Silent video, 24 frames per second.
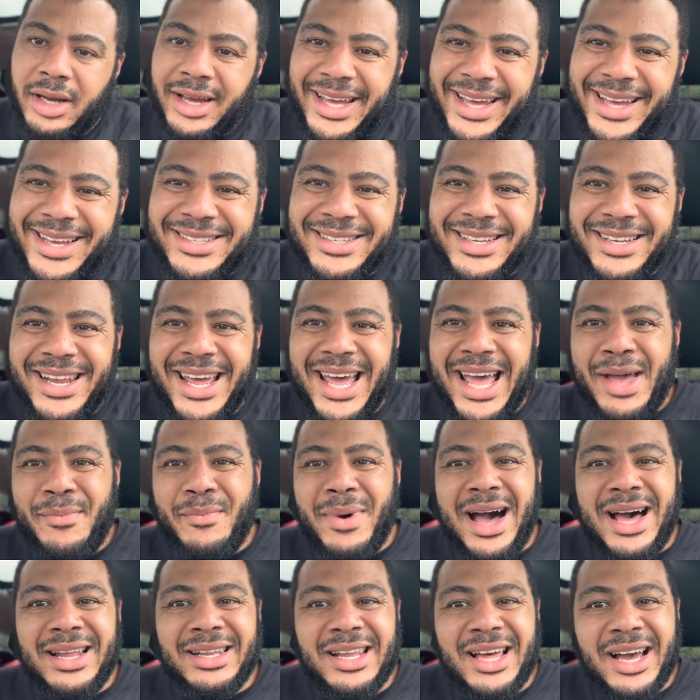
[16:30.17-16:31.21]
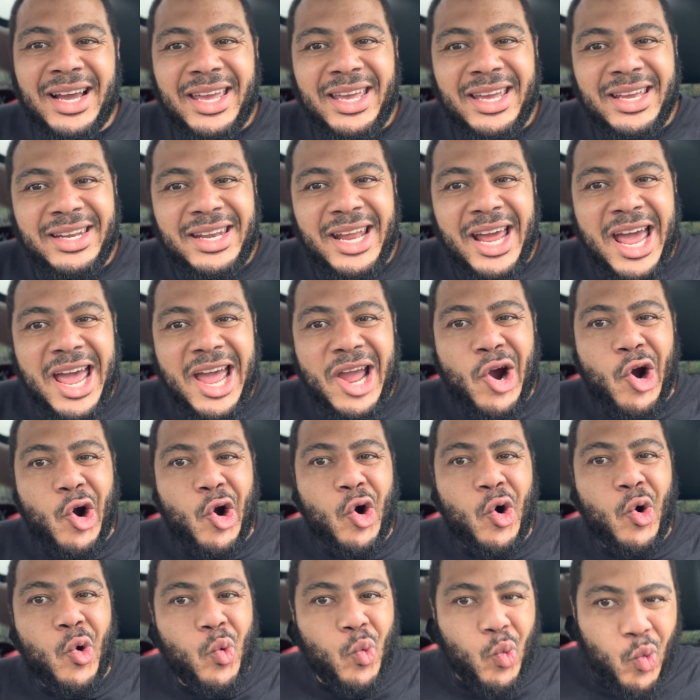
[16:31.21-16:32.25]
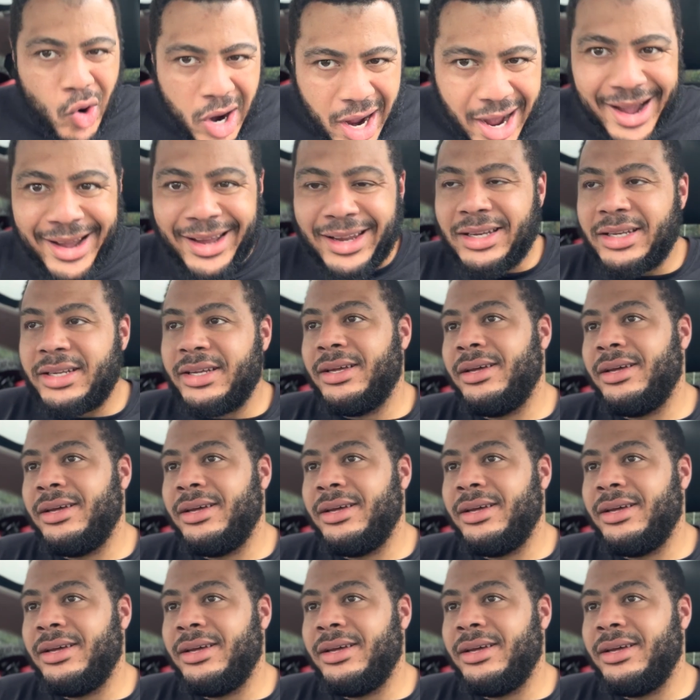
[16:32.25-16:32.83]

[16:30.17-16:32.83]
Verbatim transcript: Is today my lucky day or what?